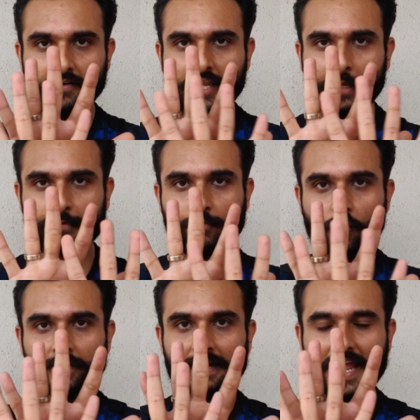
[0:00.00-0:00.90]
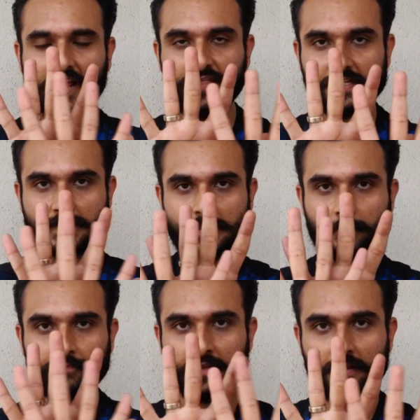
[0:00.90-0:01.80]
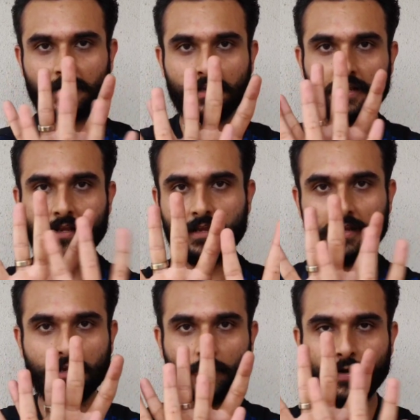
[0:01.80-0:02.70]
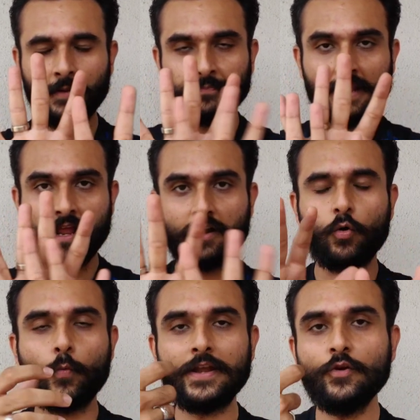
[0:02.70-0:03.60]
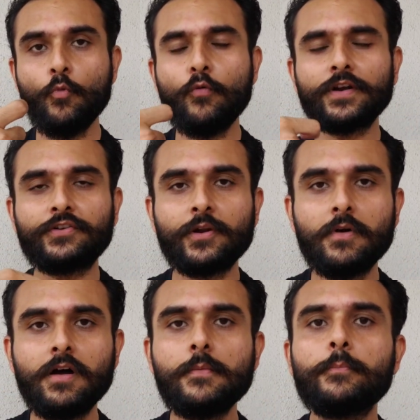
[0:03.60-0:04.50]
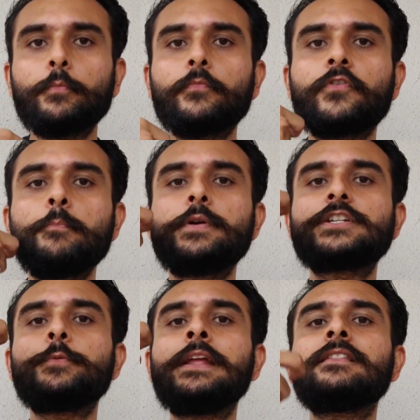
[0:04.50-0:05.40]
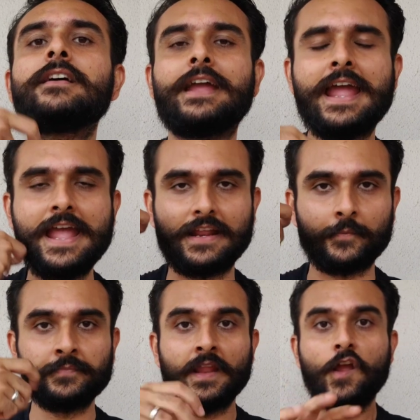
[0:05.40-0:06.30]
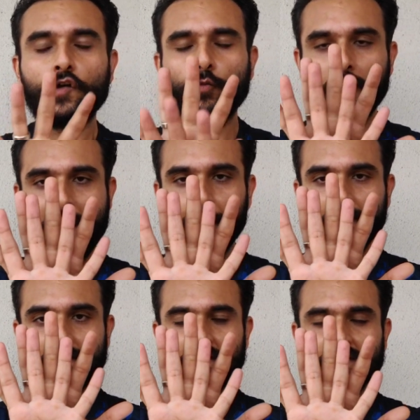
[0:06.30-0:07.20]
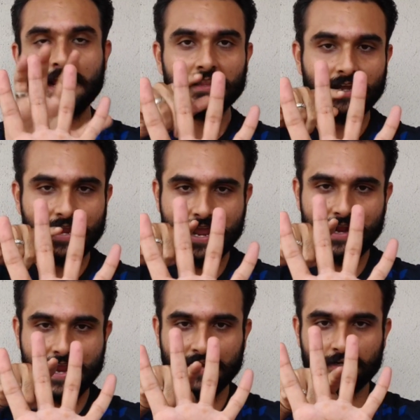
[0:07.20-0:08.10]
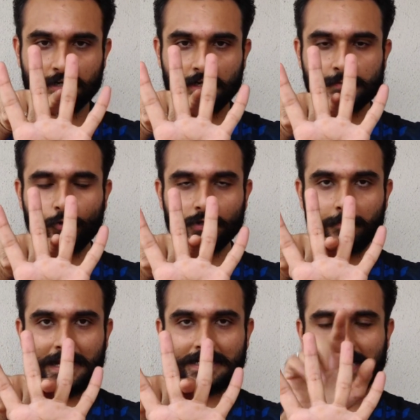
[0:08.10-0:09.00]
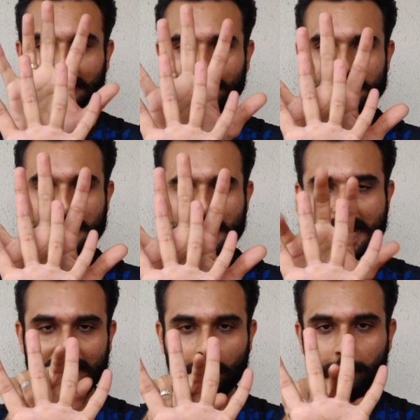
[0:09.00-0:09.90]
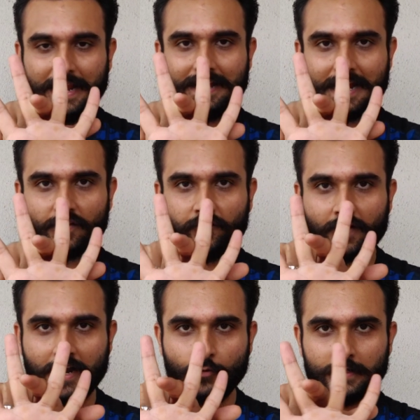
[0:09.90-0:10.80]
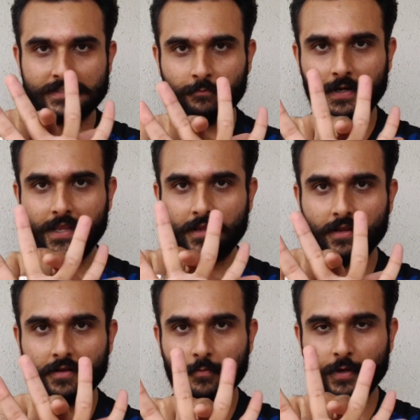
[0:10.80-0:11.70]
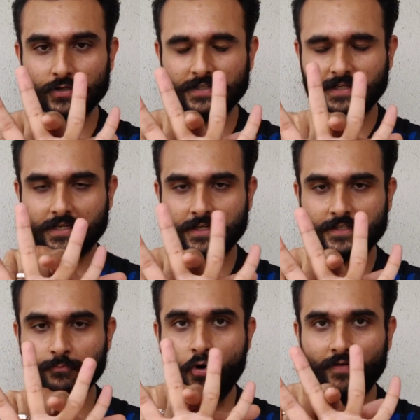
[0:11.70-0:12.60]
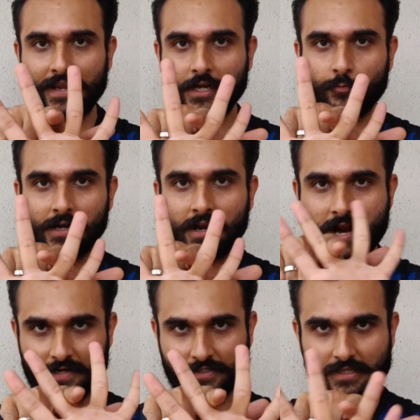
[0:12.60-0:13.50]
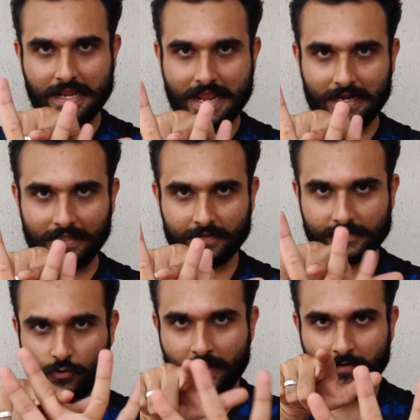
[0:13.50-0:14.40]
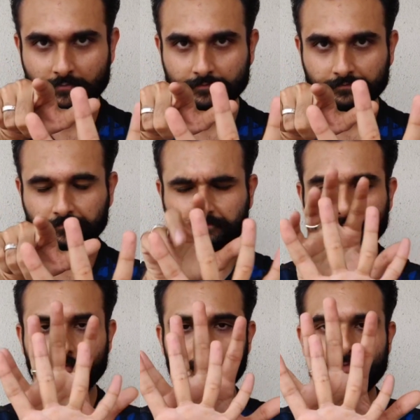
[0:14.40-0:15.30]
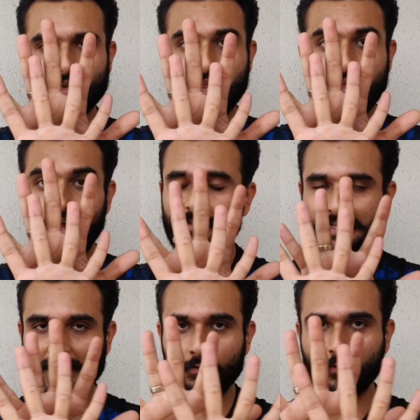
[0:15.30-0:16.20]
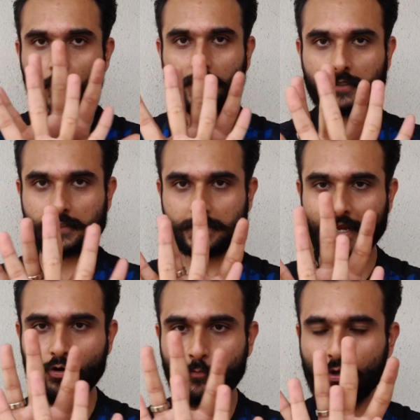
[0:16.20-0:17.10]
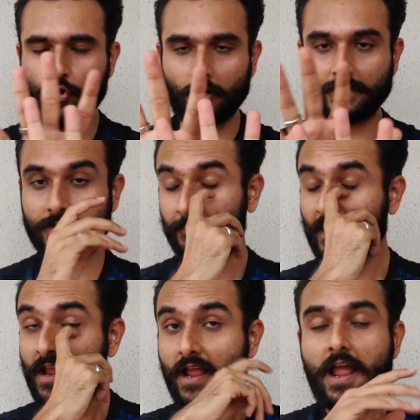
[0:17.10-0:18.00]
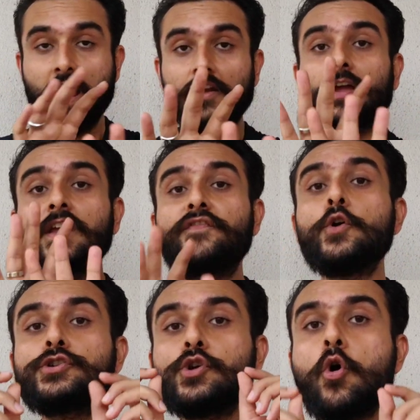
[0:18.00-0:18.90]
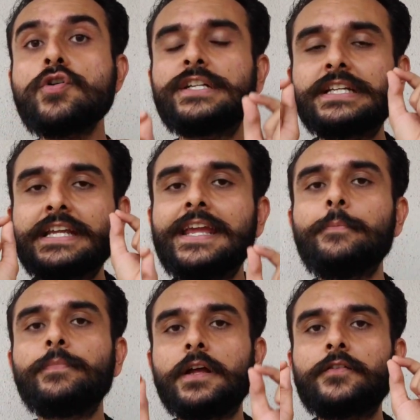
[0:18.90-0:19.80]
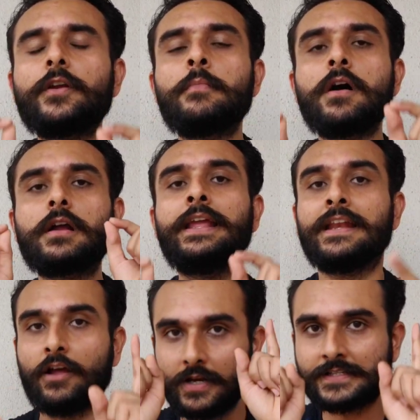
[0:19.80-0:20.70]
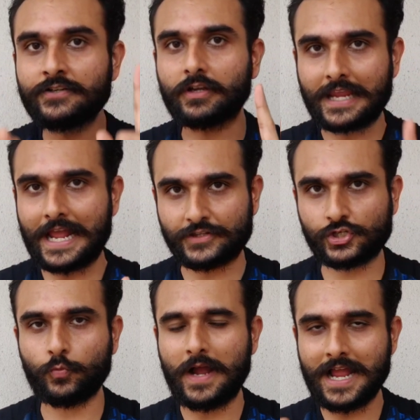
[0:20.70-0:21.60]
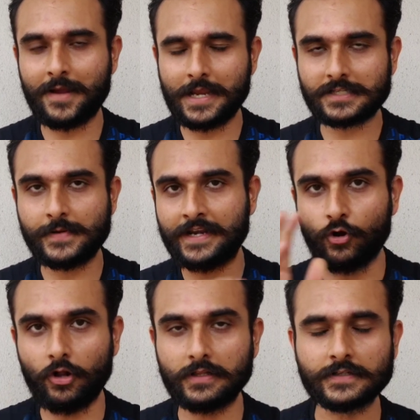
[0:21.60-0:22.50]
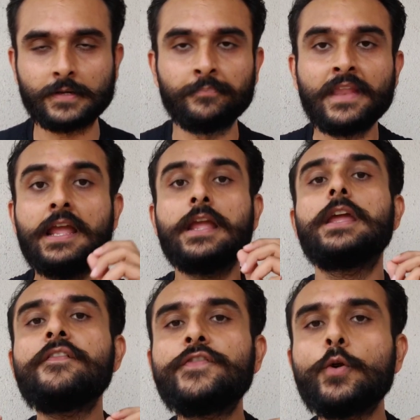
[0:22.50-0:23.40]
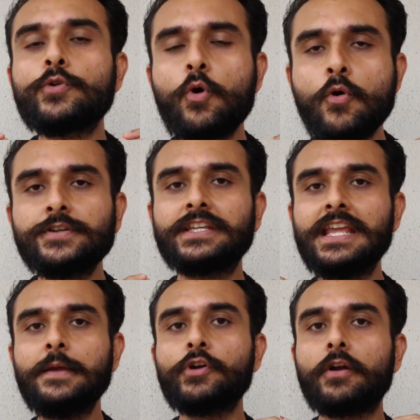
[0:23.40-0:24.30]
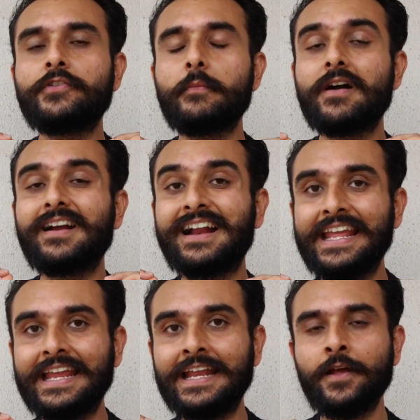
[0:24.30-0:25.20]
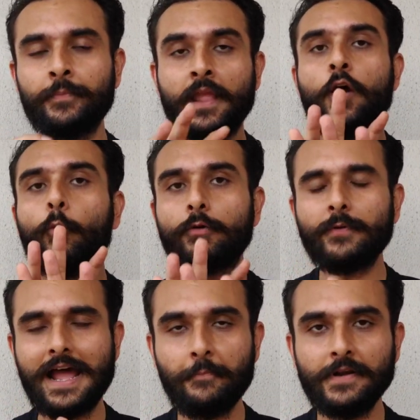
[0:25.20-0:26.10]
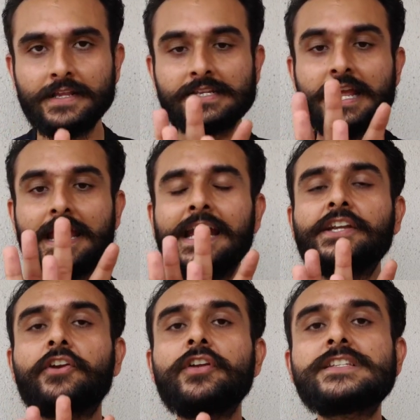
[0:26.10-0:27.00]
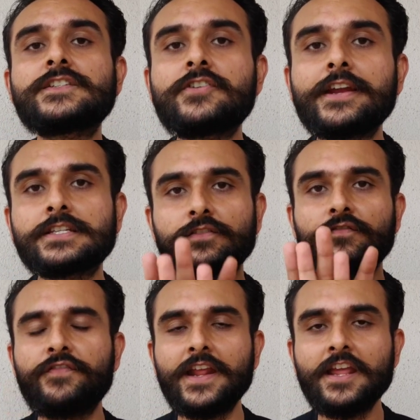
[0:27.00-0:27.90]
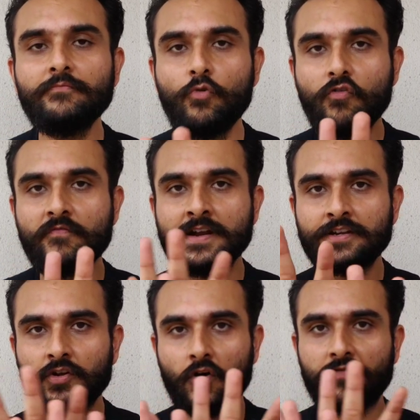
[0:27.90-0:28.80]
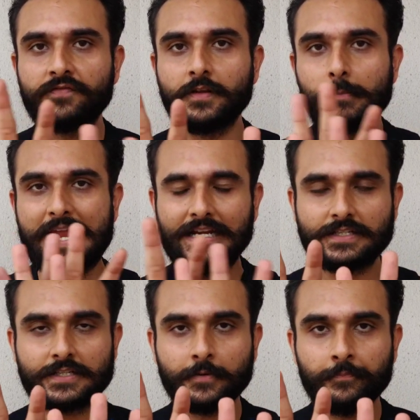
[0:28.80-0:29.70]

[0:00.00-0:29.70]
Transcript: it keeps moving like this, okay? Now when you move a trimmer from between the hair, what happens is the hair enters both the blades like this, and the blade at the front will simply, because it's moving, it will cut the hair like this, okay? And that's how it works. I hope you got this. Now, if you don't keep the trimmer clean, now listen to the catch why I am explaining all this. If you don't keep your trimmer clean, what will happen is it restricts free movement of the blades.